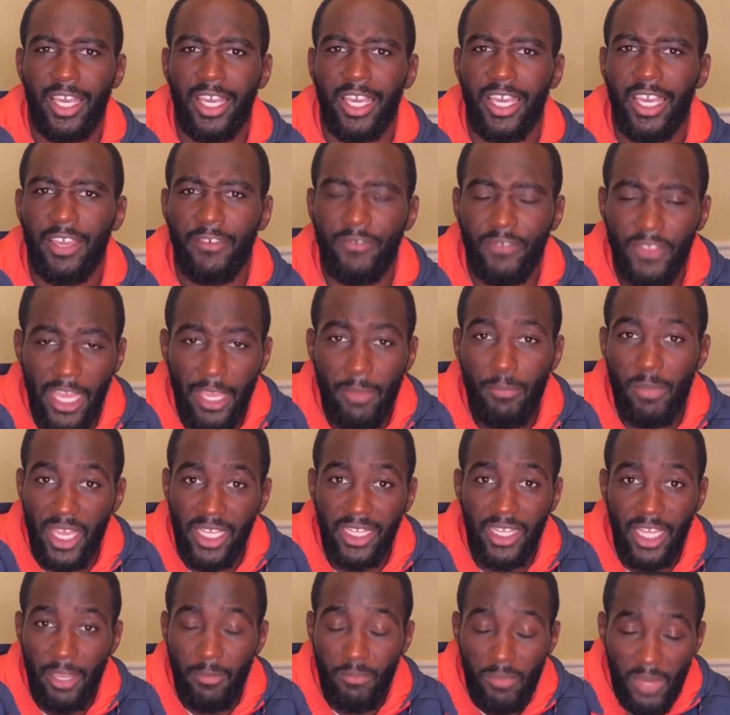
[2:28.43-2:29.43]
If they make
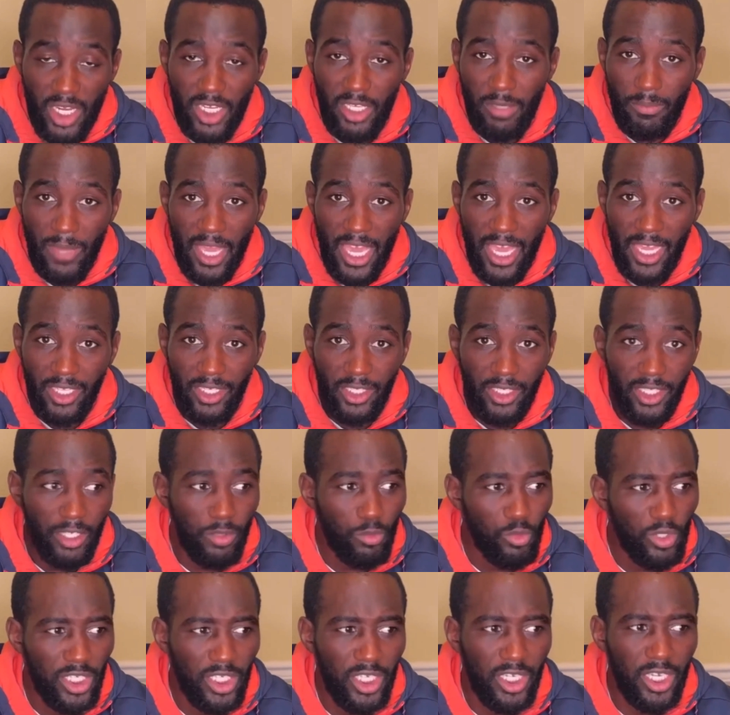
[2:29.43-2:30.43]
their money back, then we
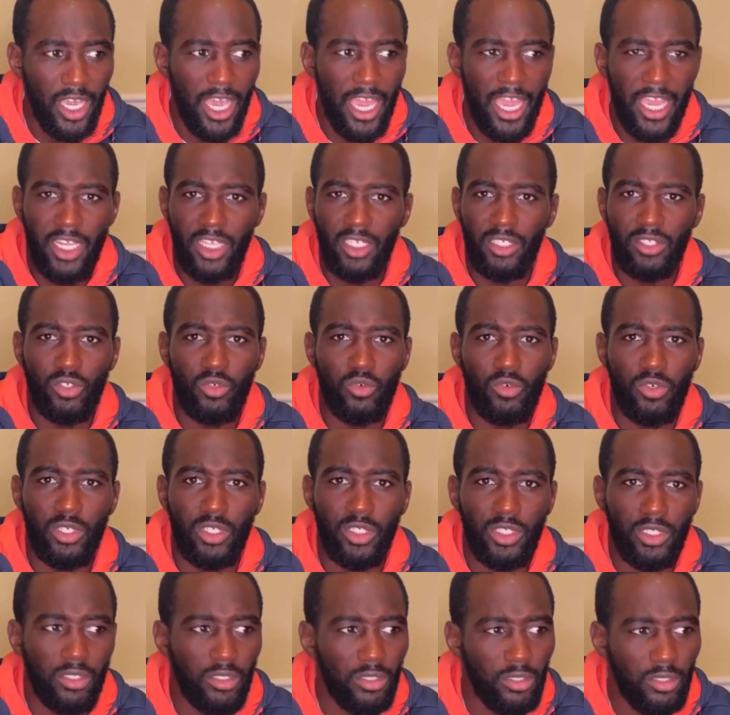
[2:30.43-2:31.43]
get eighty twenty.
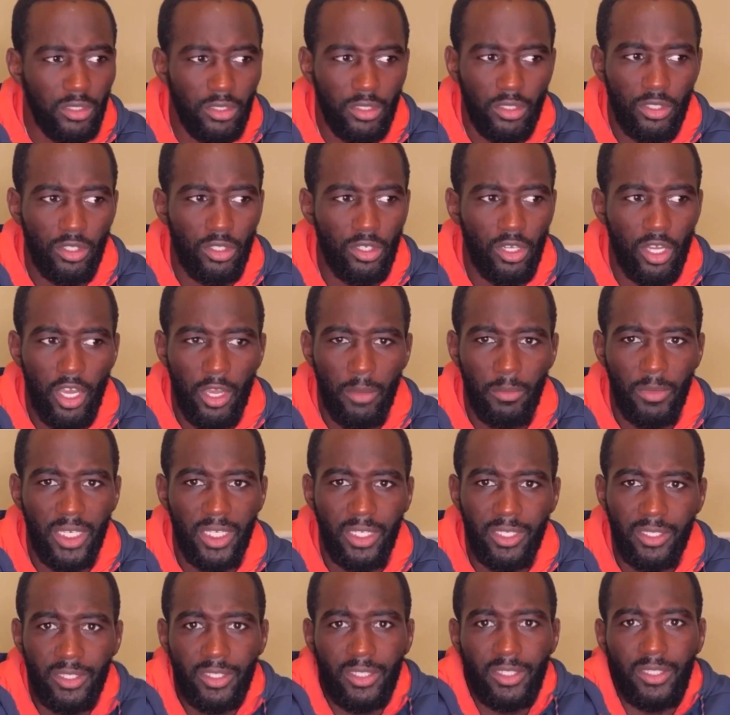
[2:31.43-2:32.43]
You know what I mean?
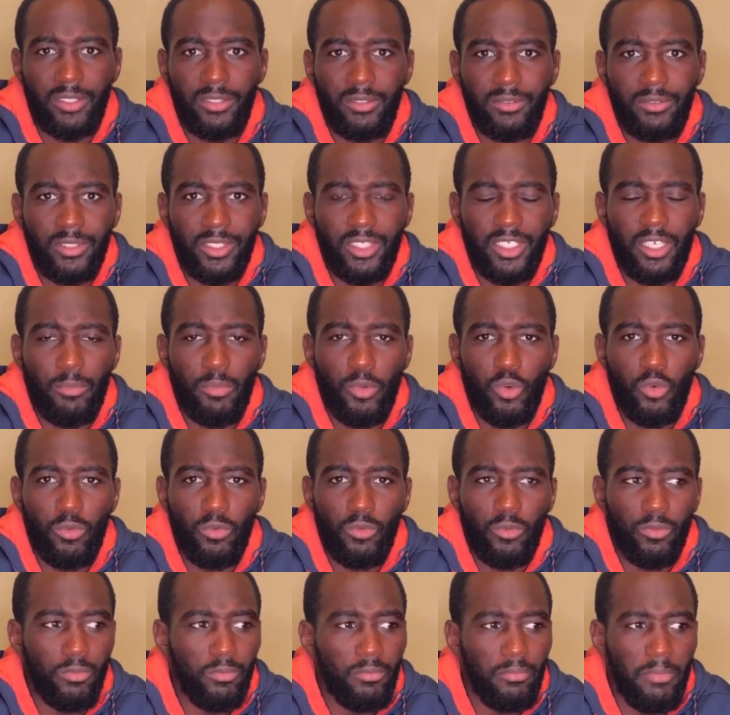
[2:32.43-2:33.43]
It's simple
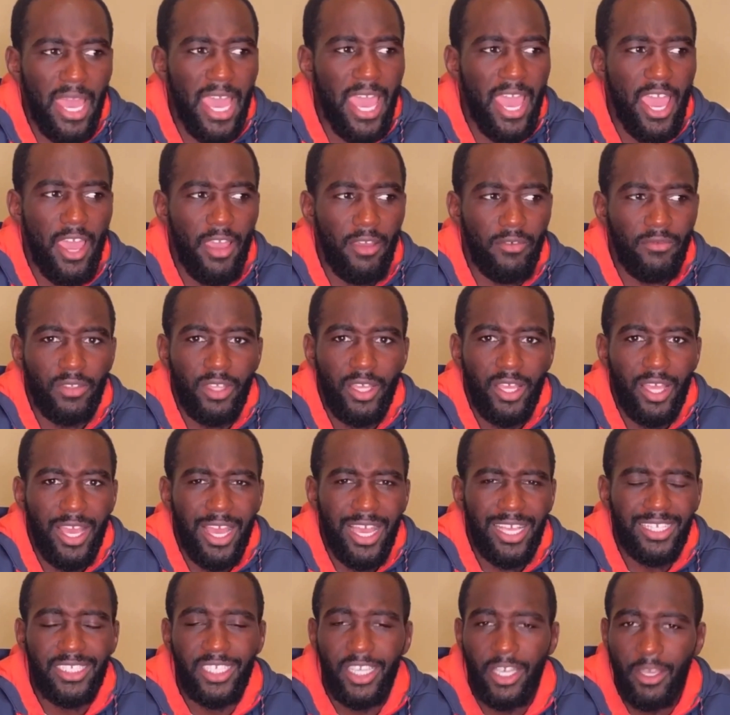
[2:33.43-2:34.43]
math. I
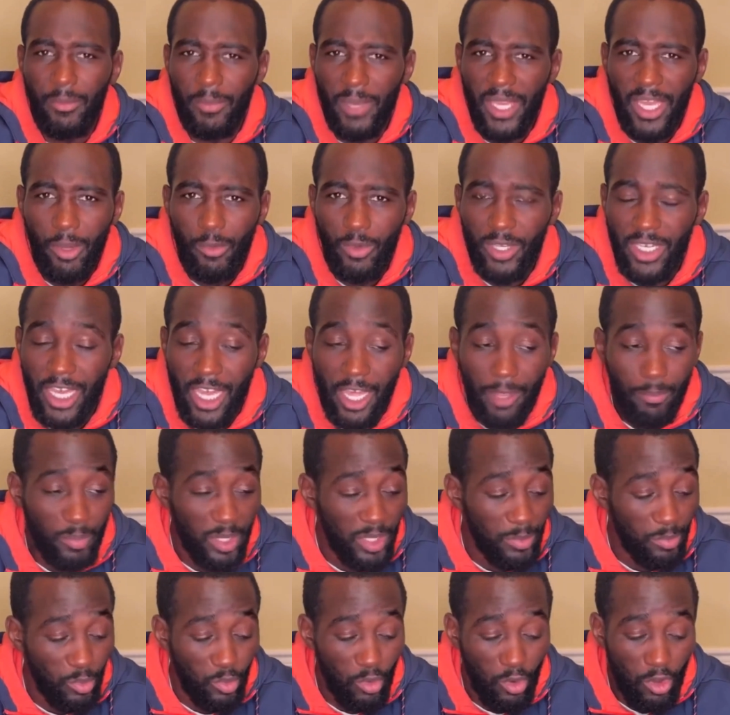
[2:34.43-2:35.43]
said, man, we got
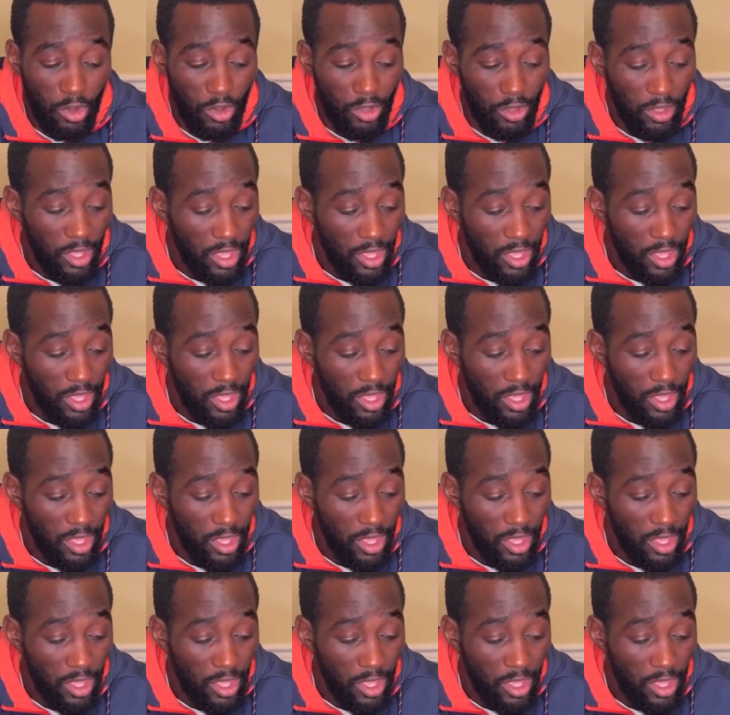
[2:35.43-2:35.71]
people all